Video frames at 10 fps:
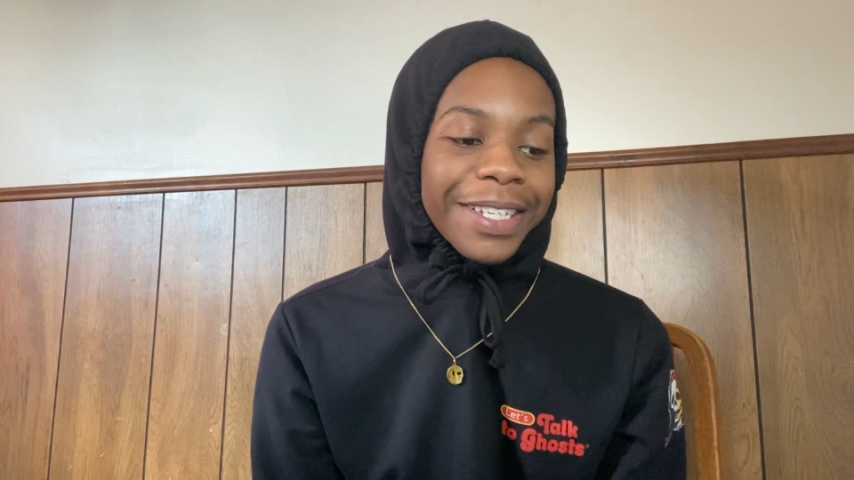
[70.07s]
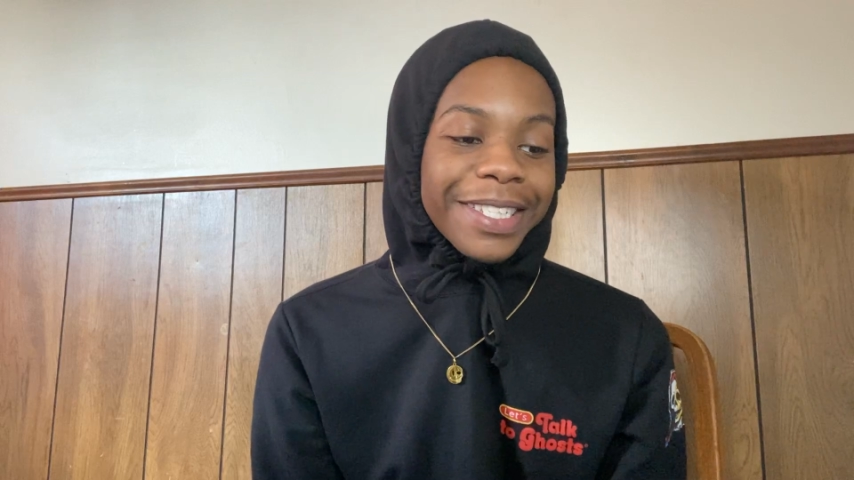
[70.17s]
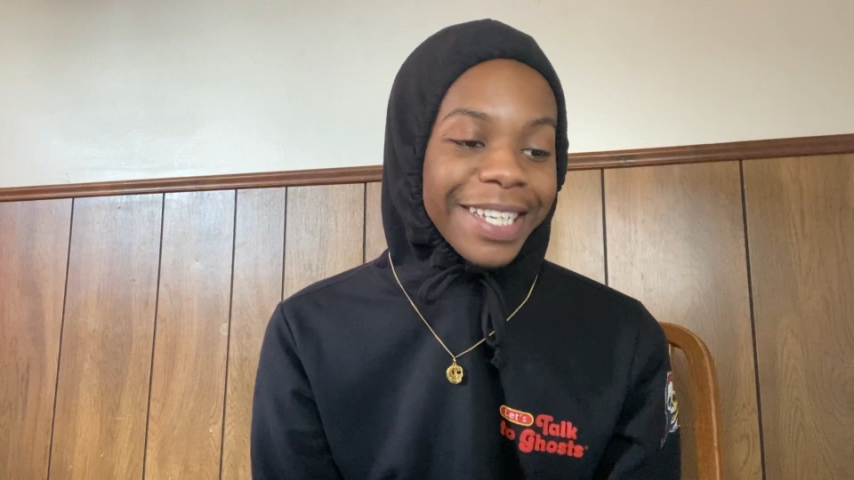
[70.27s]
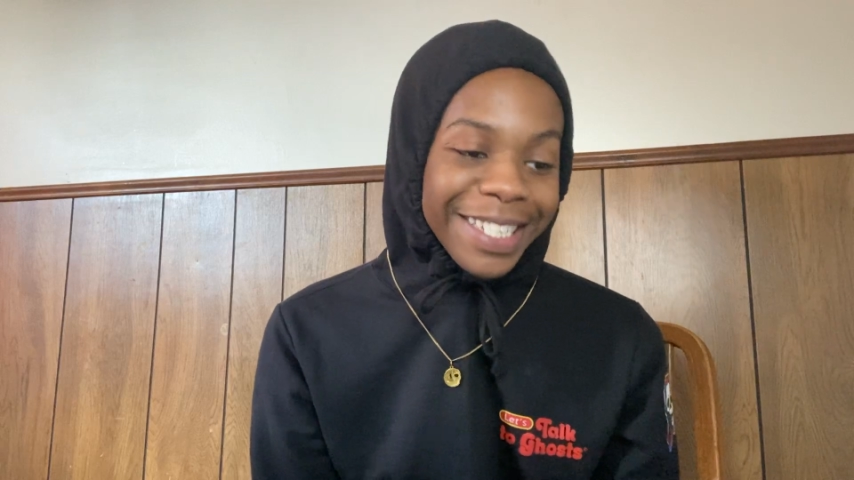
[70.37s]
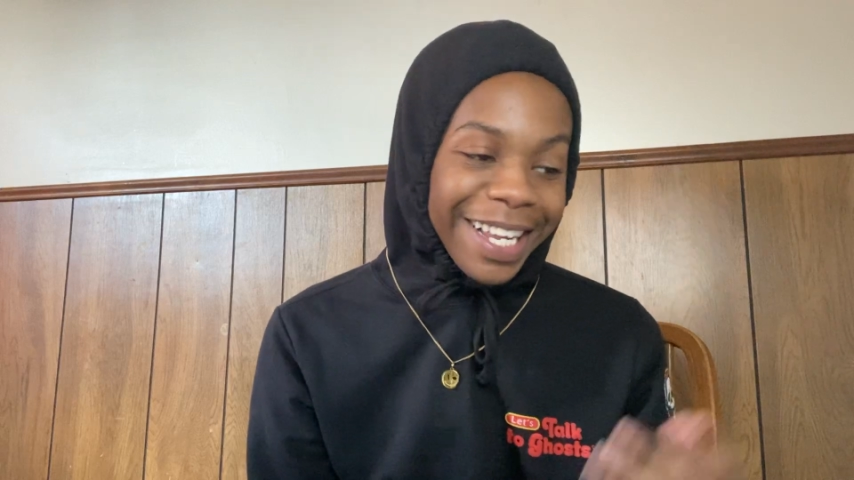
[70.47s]

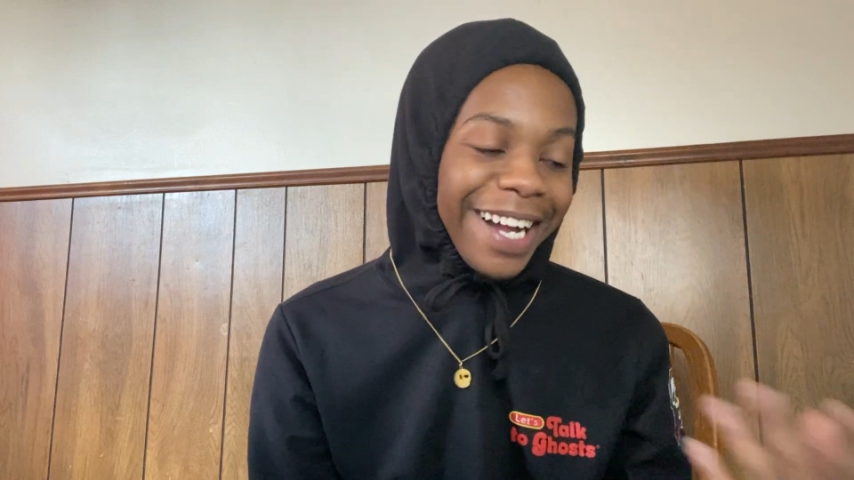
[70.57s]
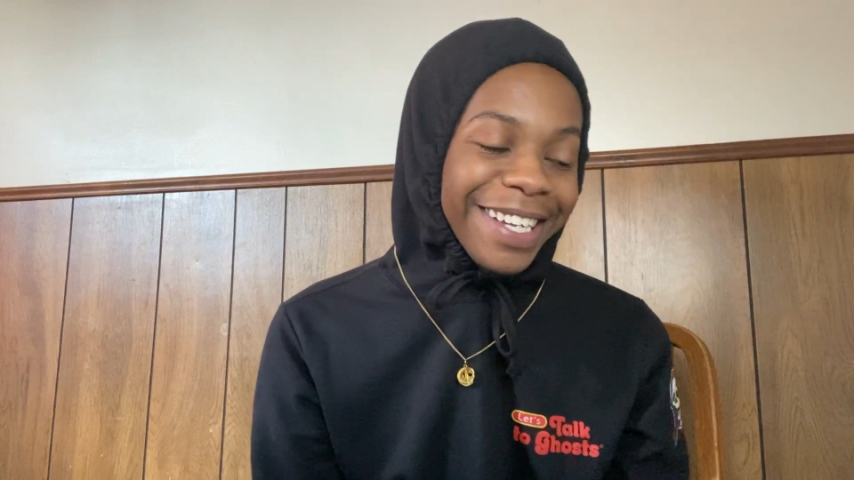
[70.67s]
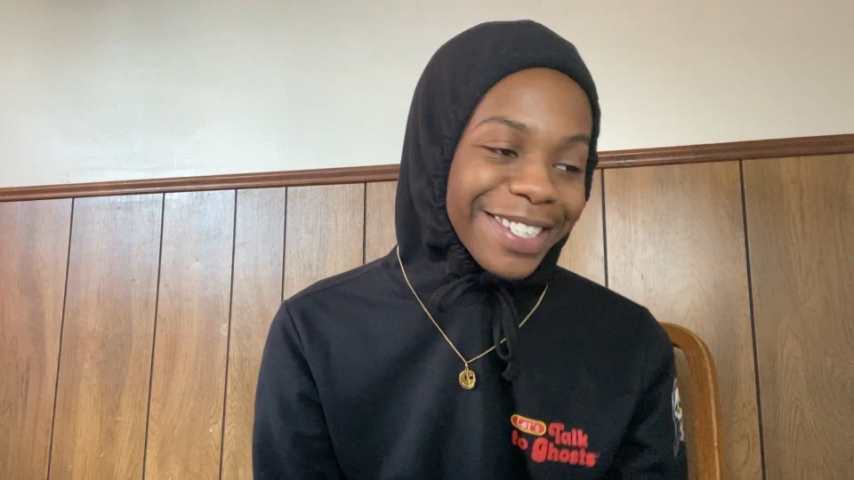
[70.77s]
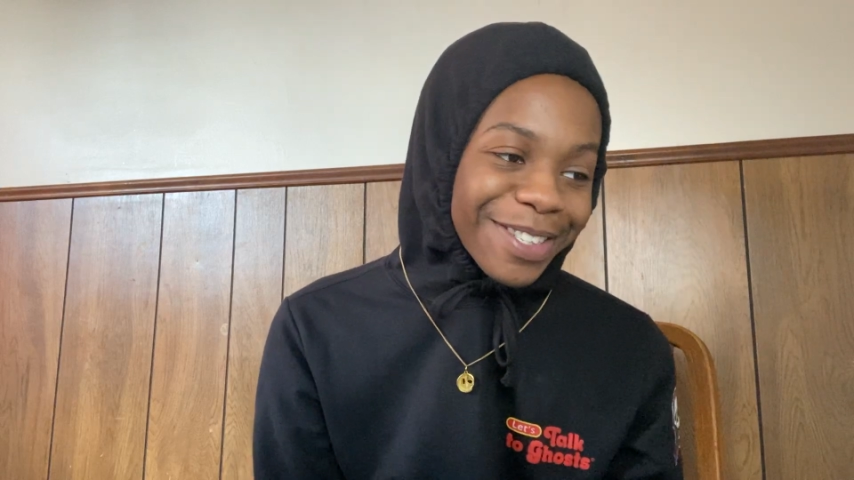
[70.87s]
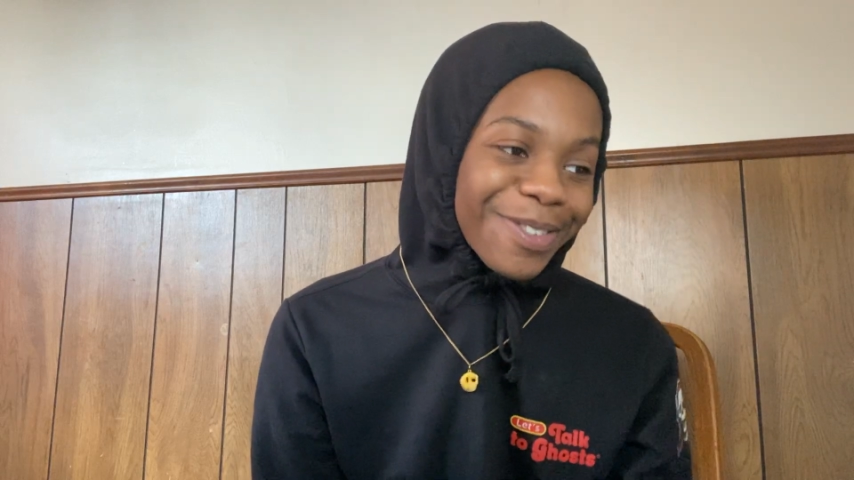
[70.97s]

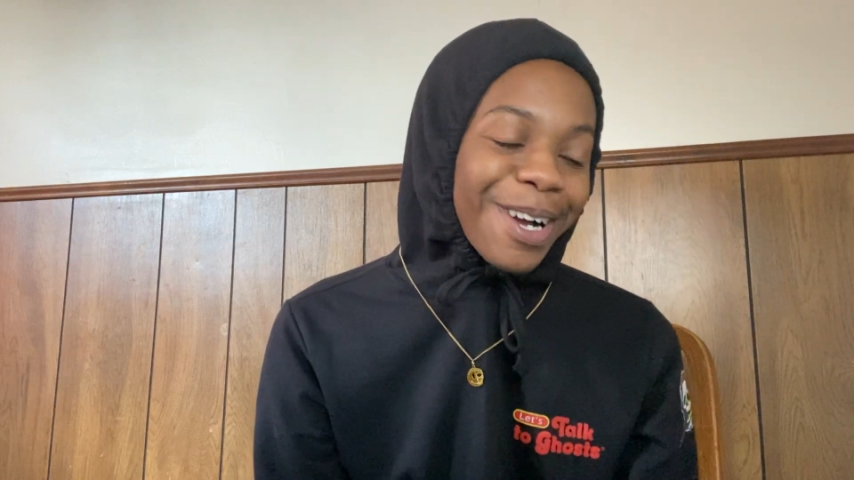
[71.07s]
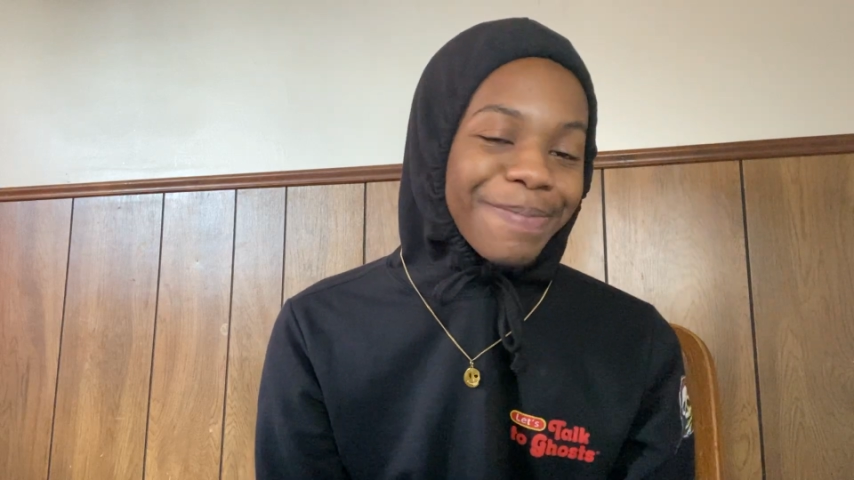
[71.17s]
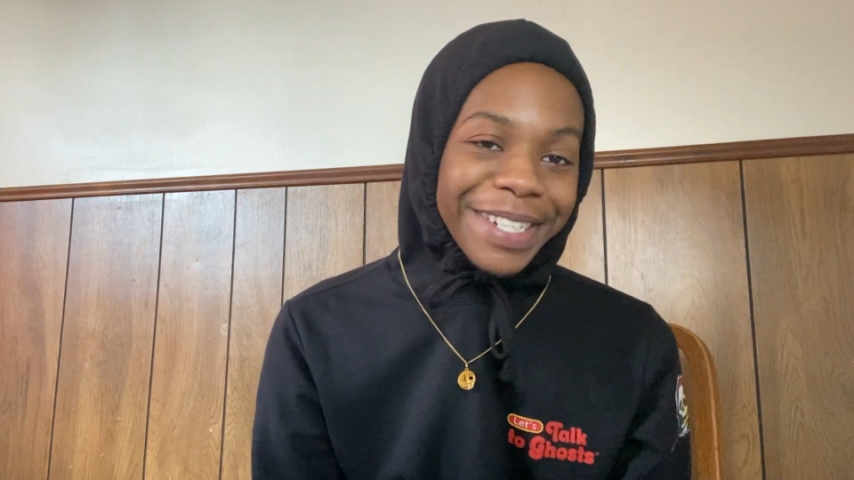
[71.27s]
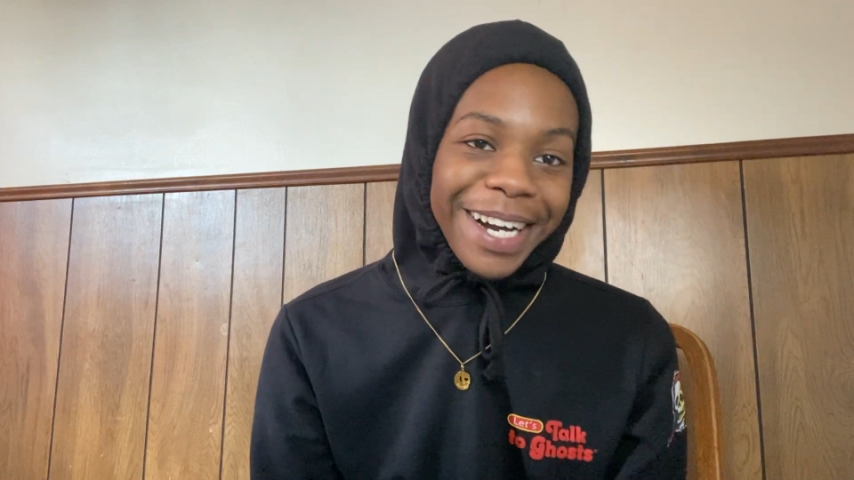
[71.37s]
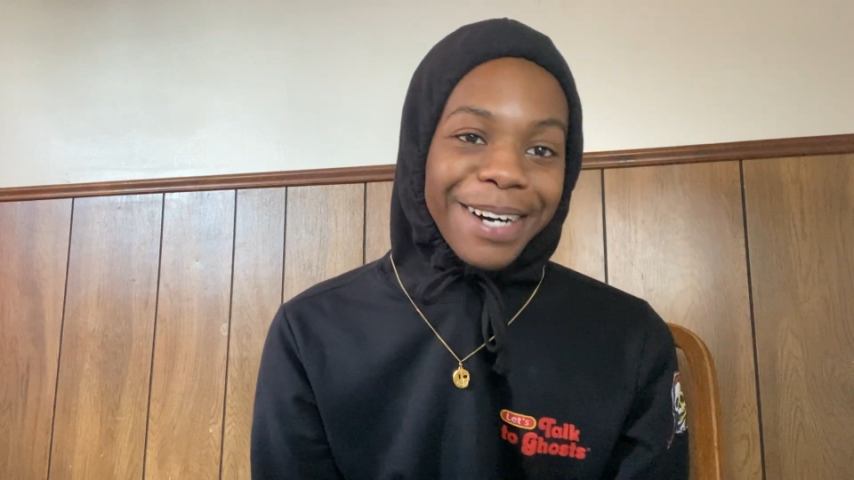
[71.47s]
6ix9ine just
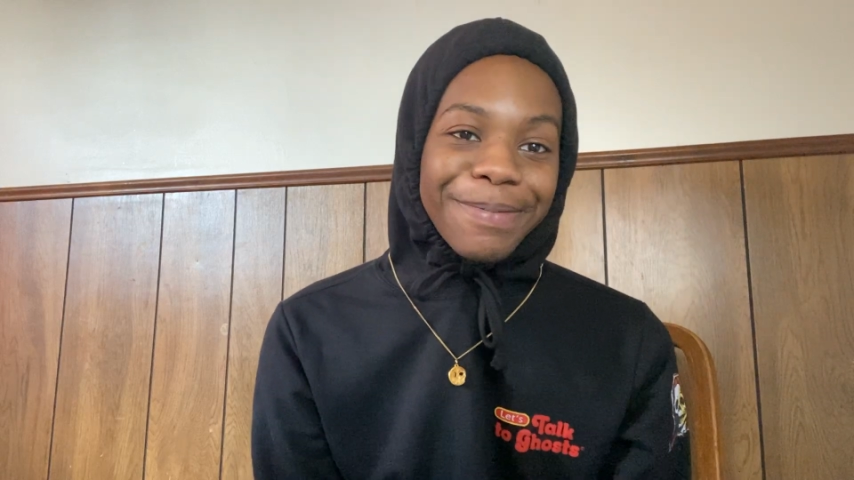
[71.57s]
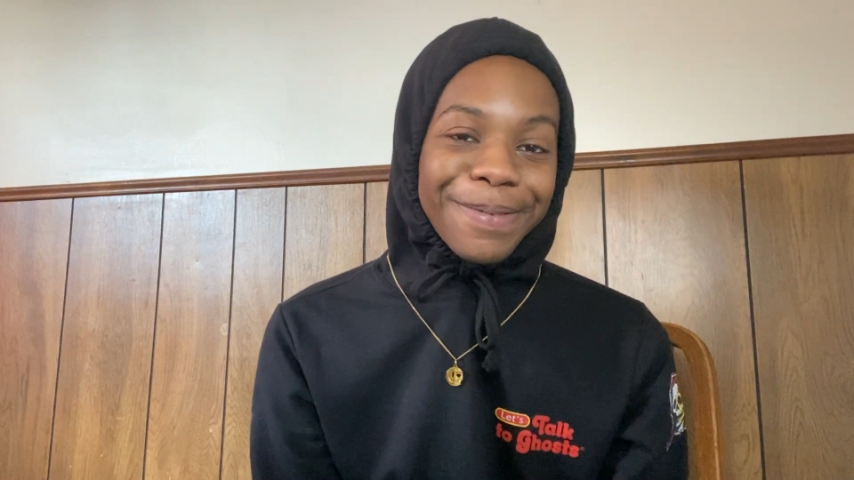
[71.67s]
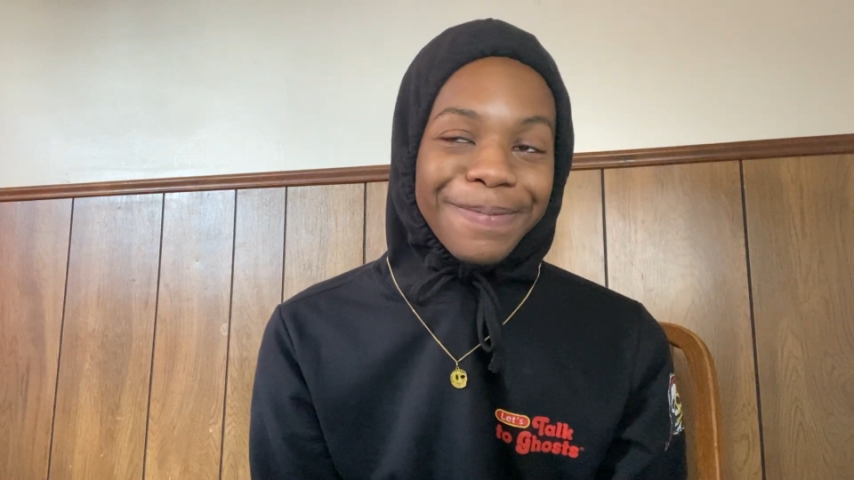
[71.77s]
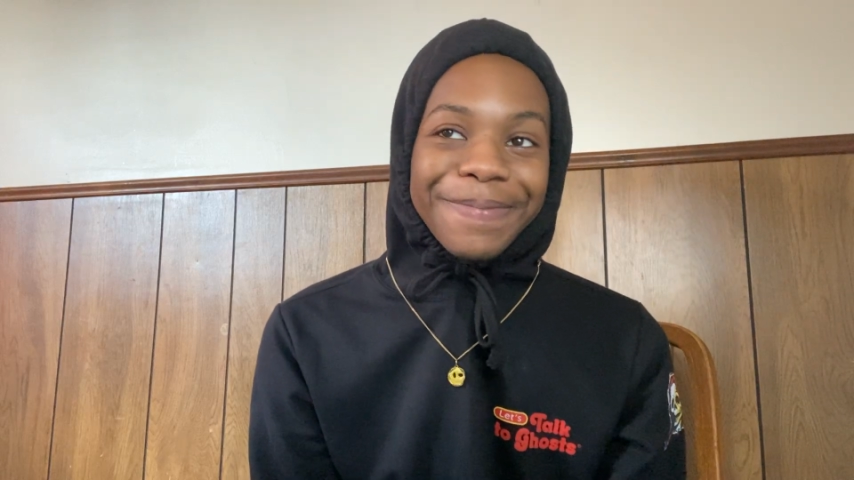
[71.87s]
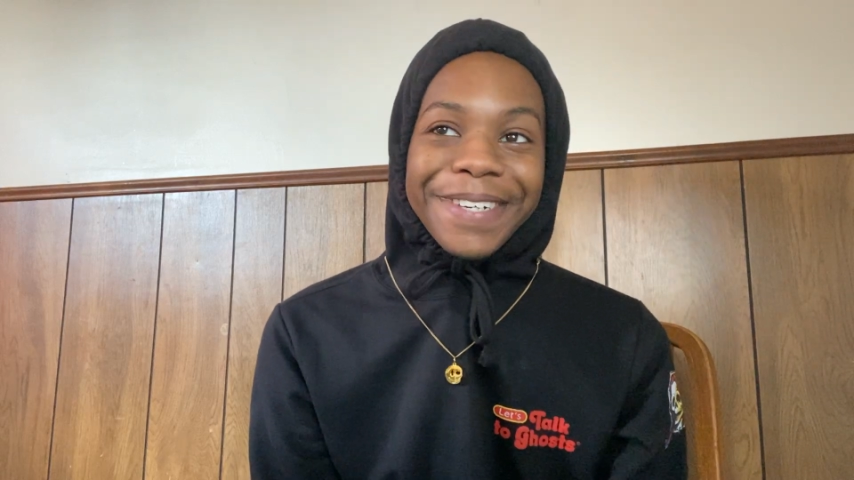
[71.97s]
dropped an album.